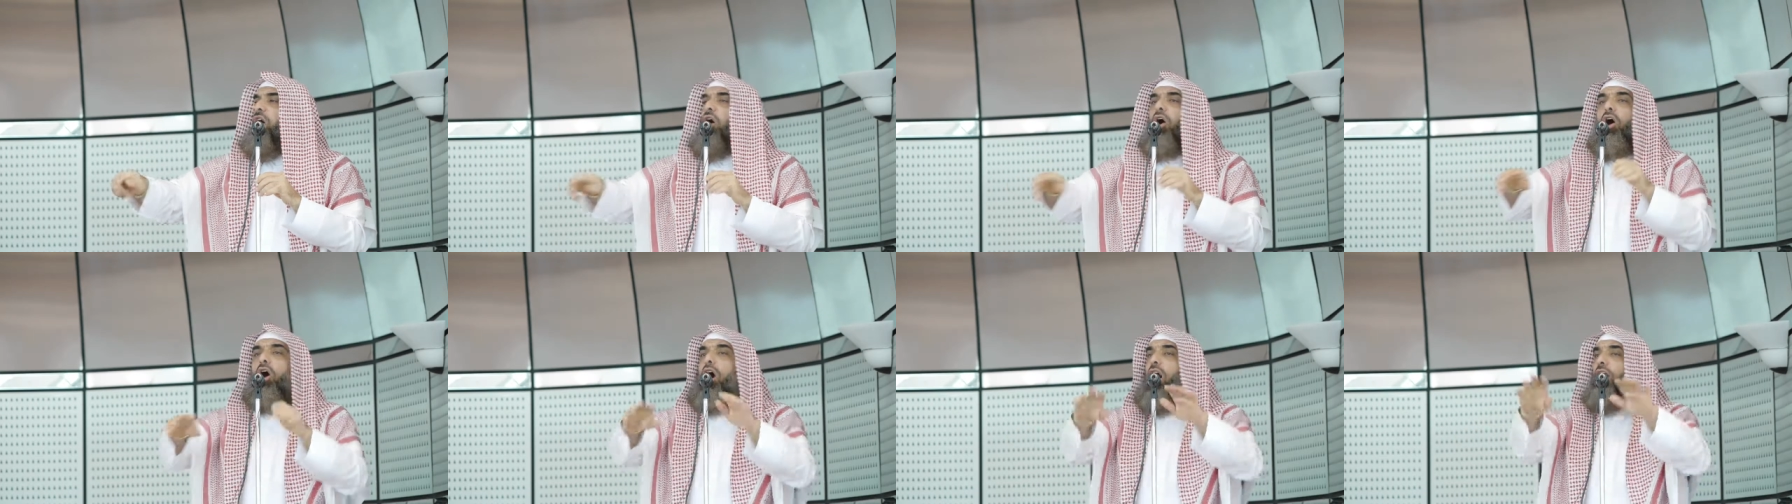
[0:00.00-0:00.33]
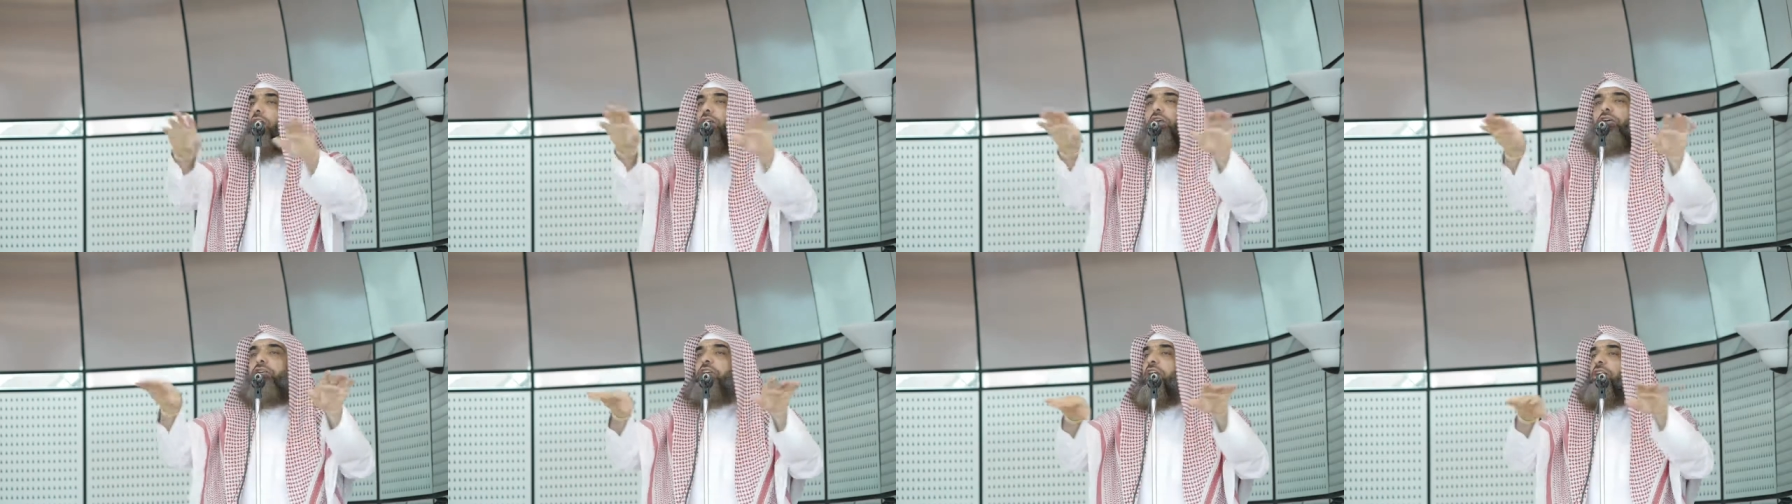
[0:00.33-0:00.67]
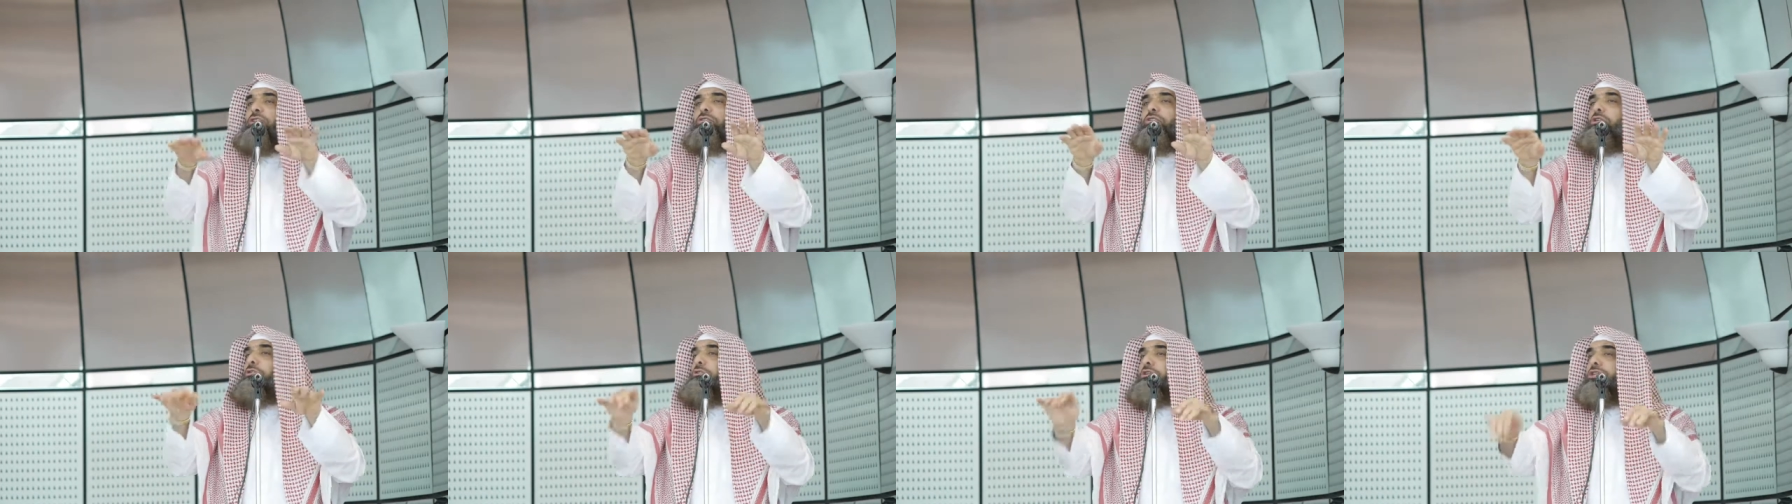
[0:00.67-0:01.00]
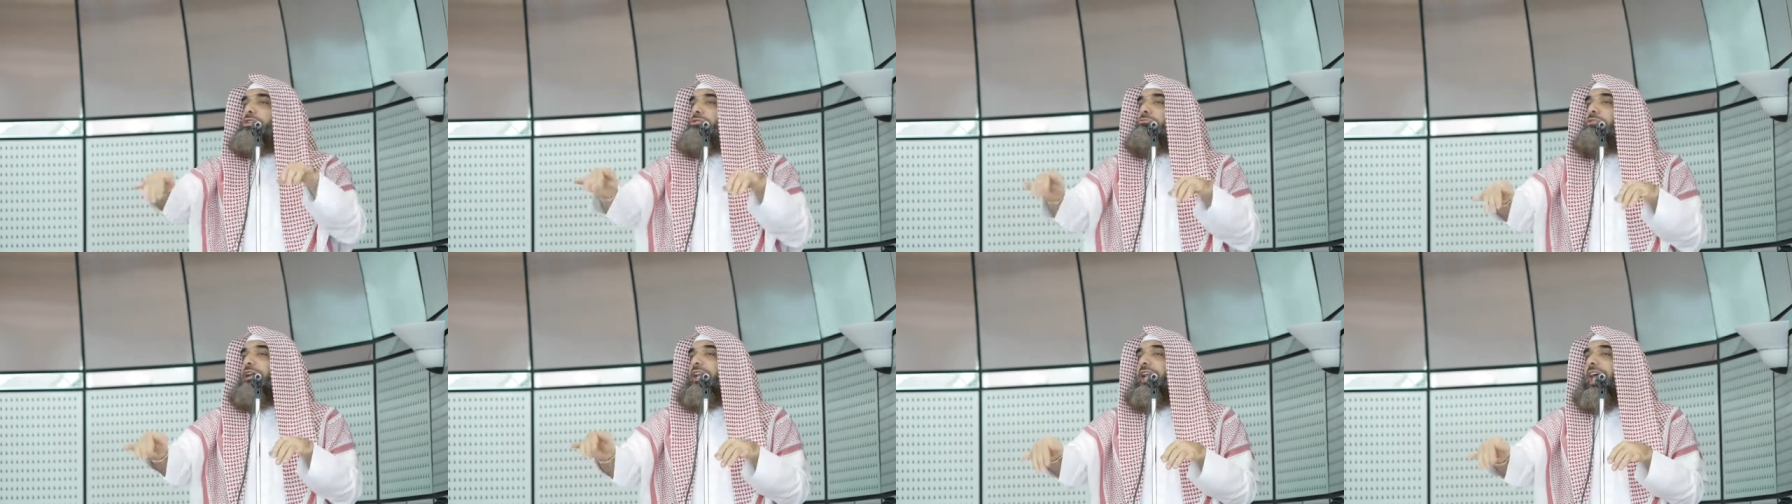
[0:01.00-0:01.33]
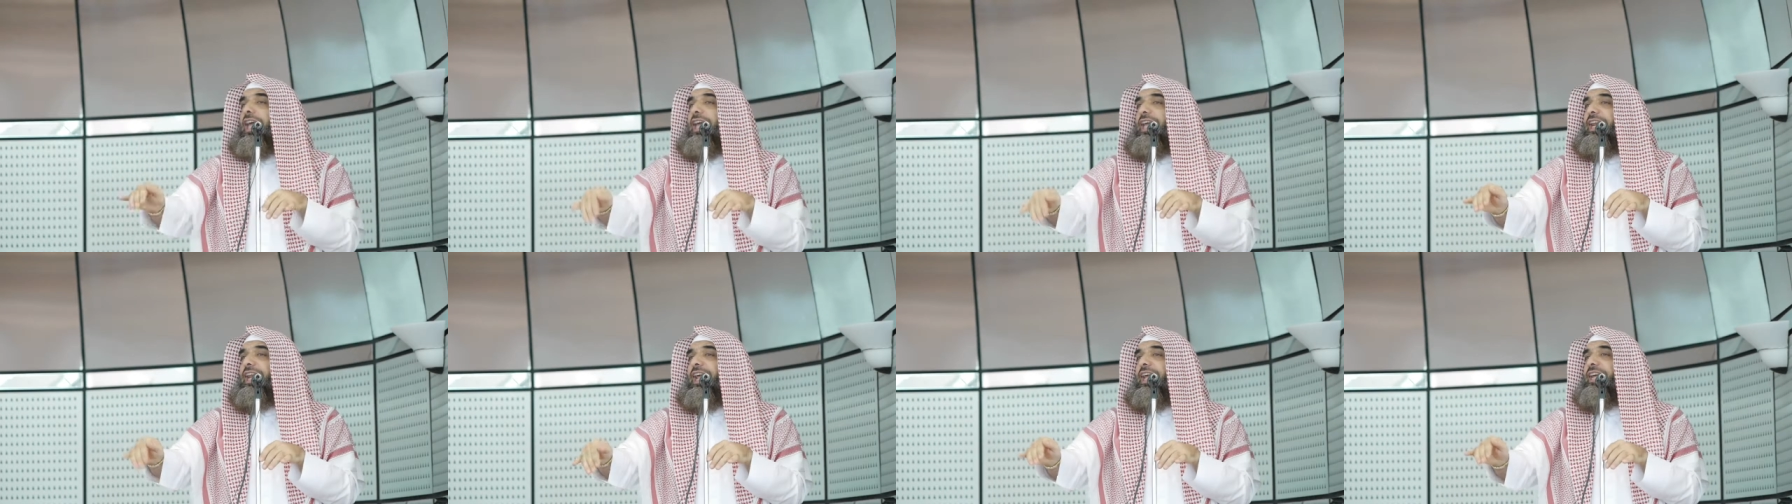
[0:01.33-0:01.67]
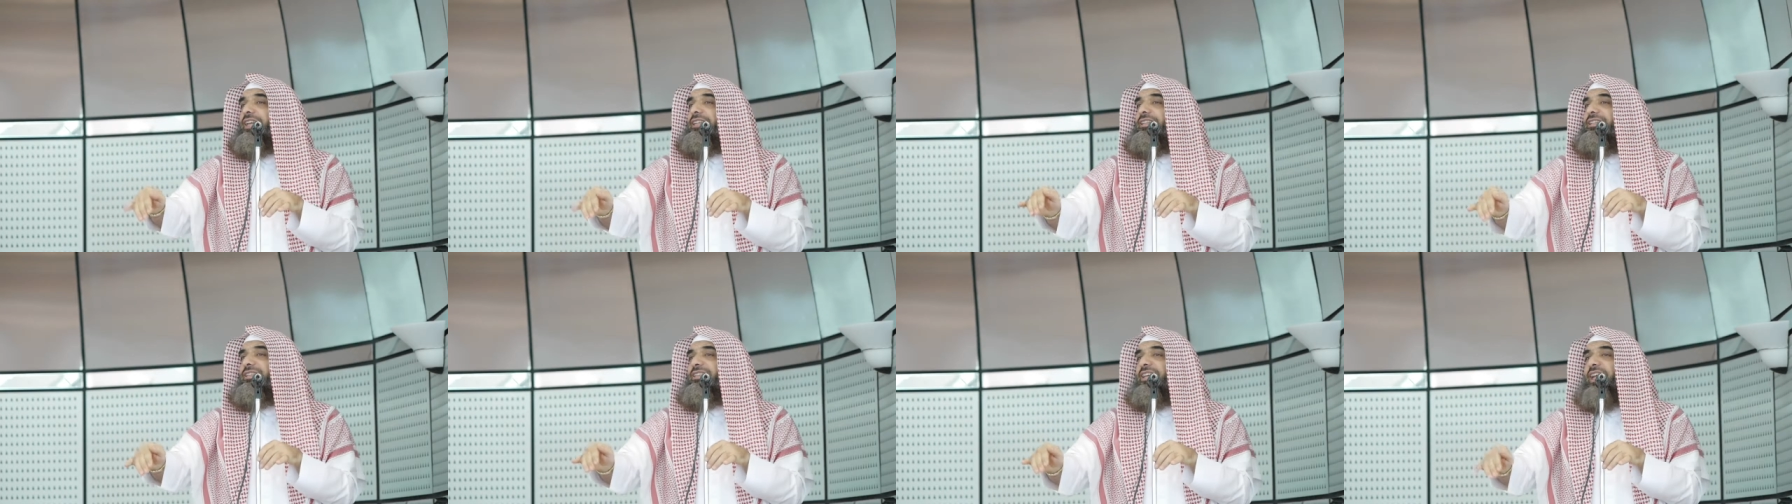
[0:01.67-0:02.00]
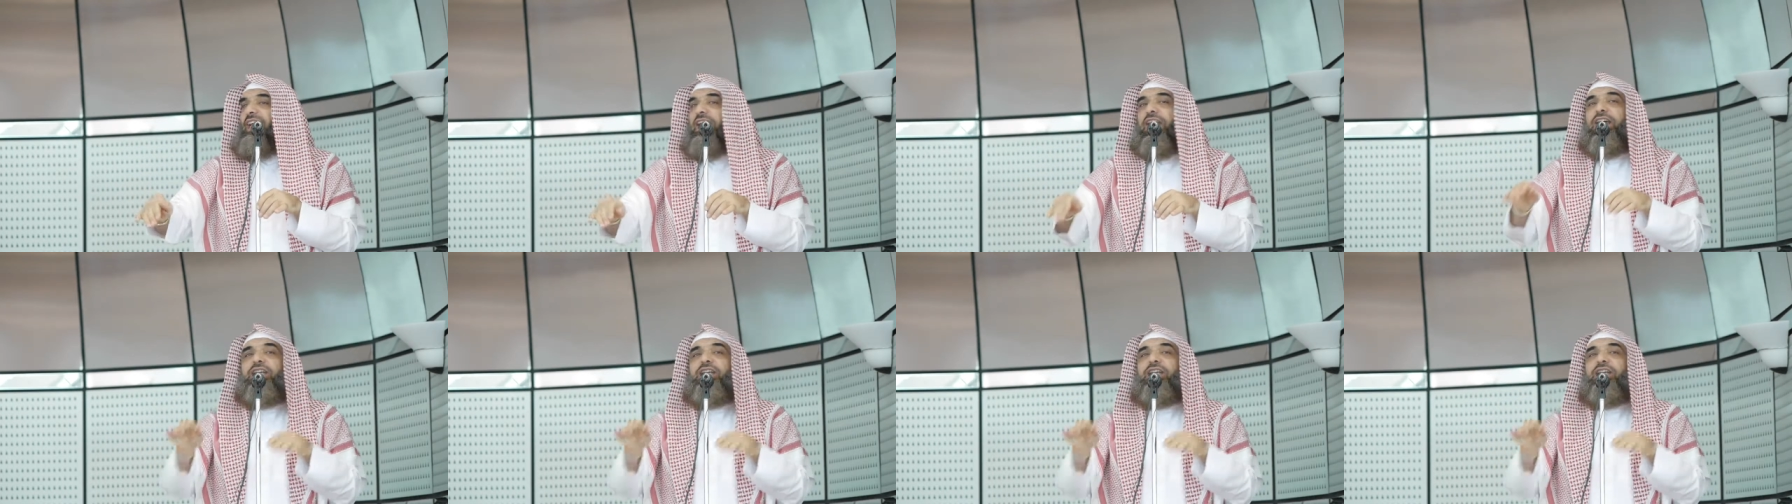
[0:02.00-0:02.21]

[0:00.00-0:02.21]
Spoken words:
All you can do is related,